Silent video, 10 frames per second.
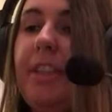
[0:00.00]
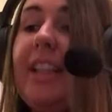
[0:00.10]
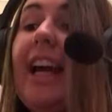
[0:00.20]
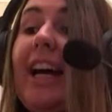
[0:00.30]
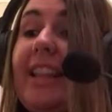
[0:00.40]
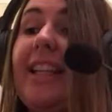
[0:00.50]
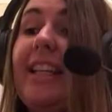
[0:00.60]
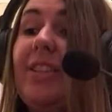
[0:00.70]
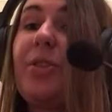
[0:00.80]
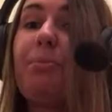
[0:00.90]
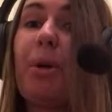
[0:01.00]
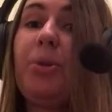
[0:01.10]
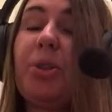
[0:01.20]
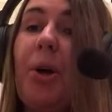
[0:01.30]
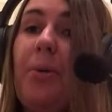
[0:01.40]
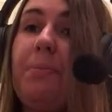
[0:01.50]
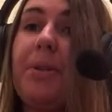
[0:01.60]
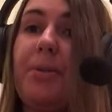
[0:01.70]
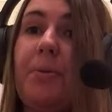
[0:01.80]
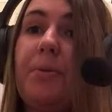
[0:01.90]
Yeah, I think he's the most
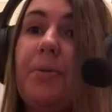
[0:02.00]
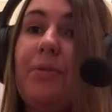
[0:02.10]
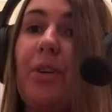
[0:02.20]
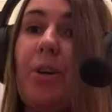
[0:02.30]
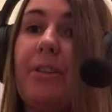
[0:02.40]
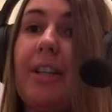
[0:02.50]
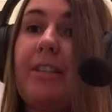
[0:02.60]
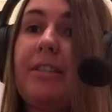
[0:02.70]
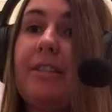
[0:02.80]
open for it.